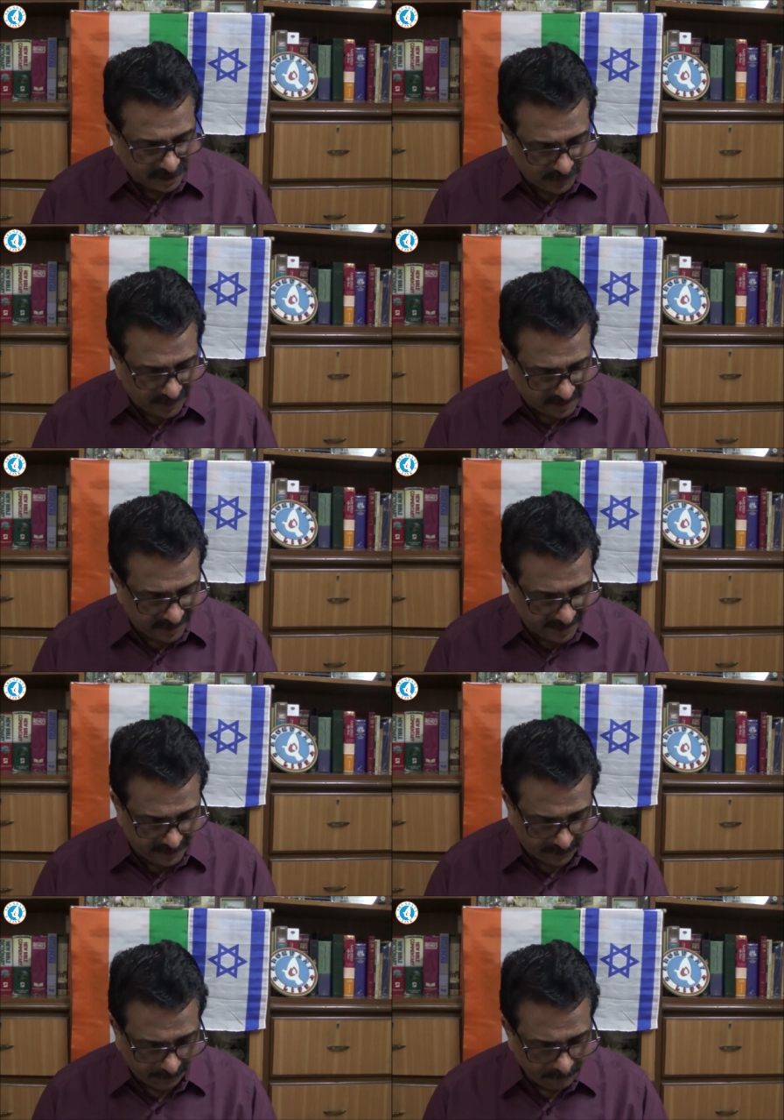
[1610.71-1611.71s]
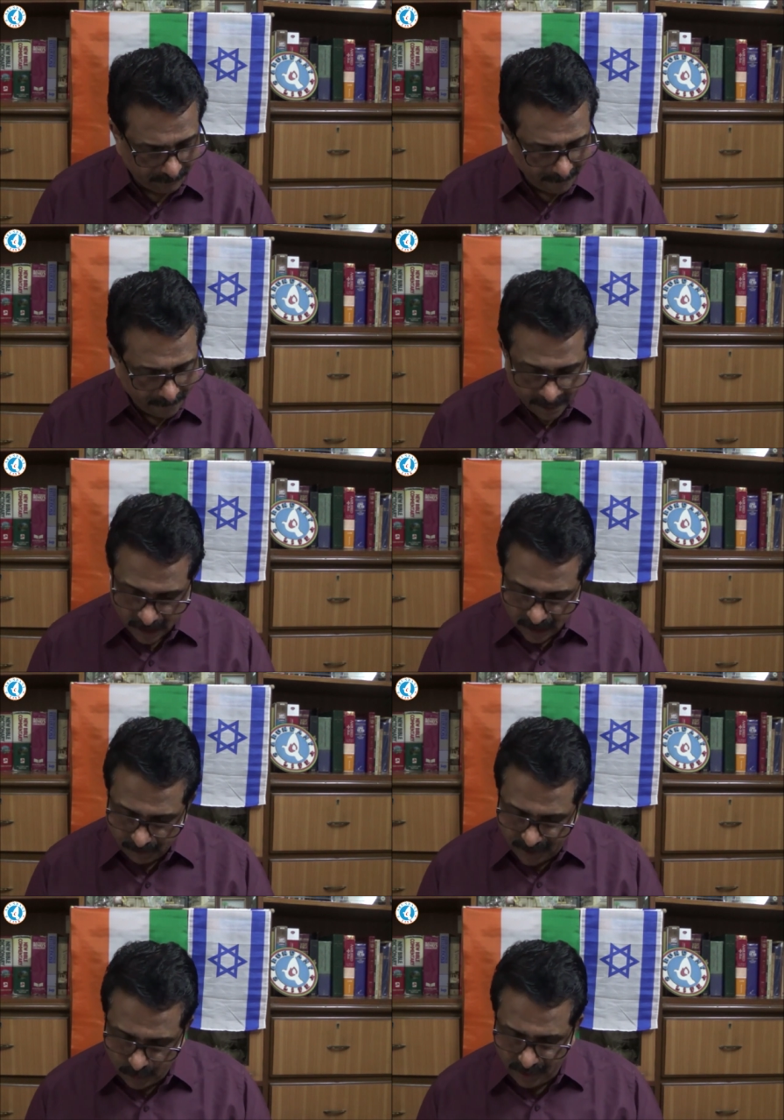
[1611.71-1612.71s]
to it later.
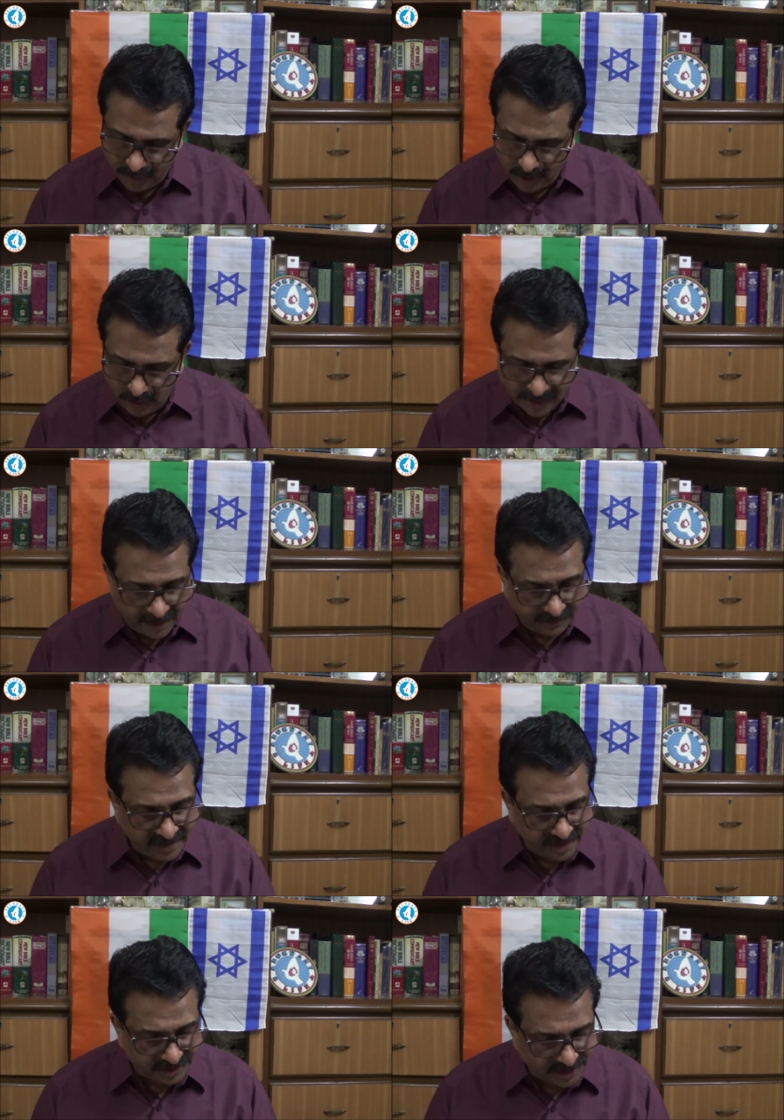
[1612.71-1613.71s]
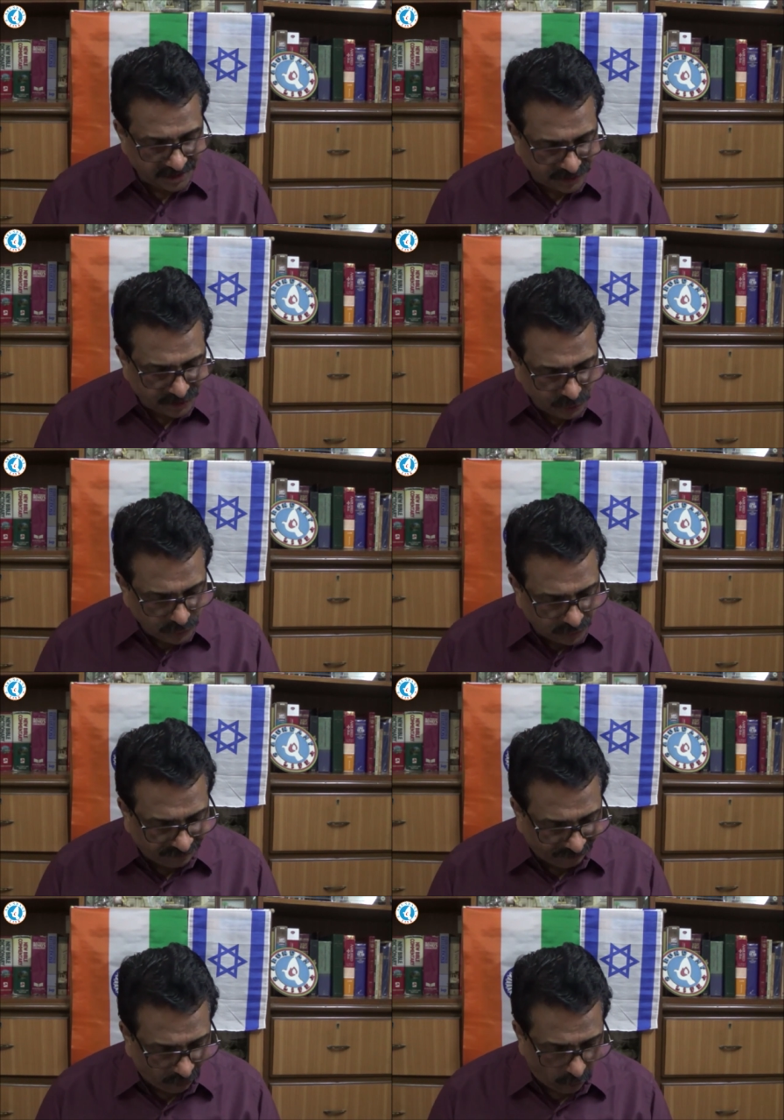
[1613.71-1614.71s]
But we will look at verses 2 to
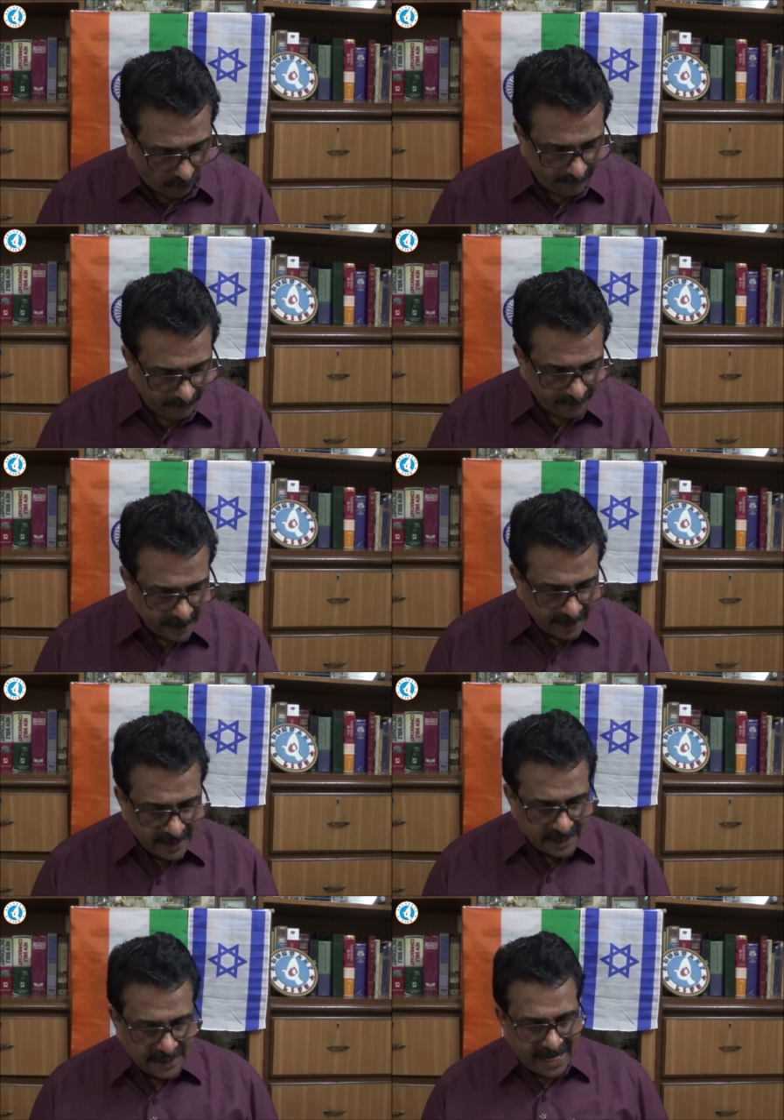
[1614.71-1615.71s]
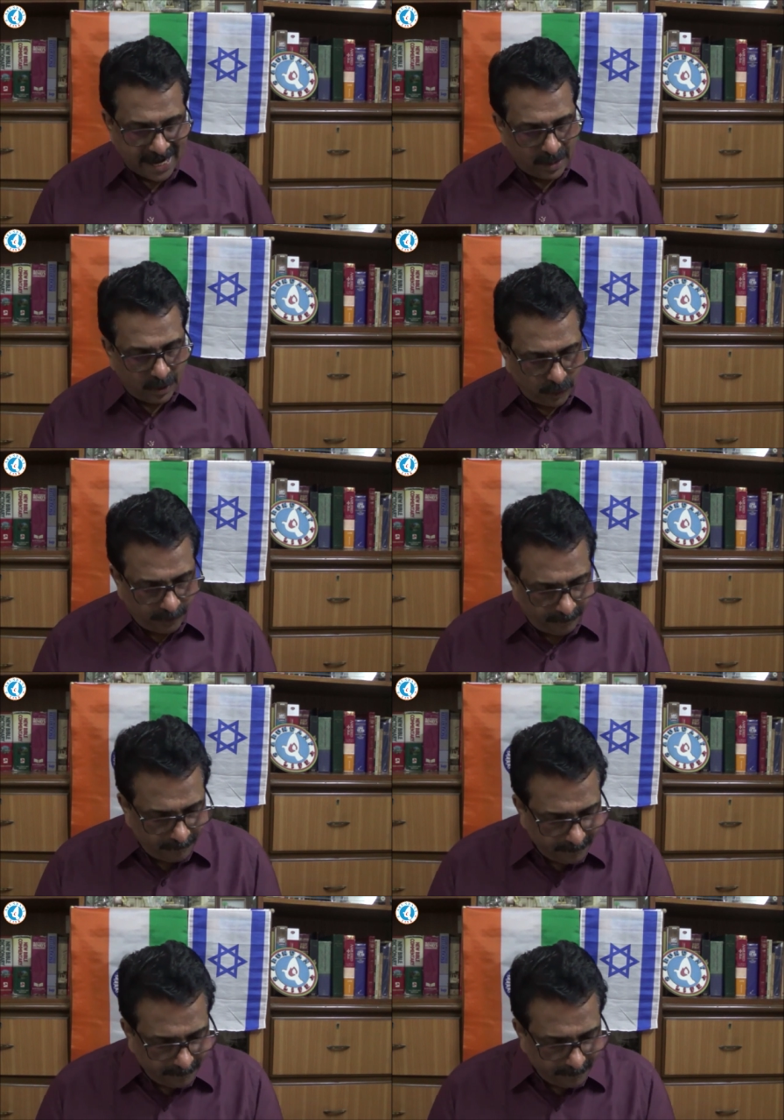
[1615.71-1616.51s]
4. Now,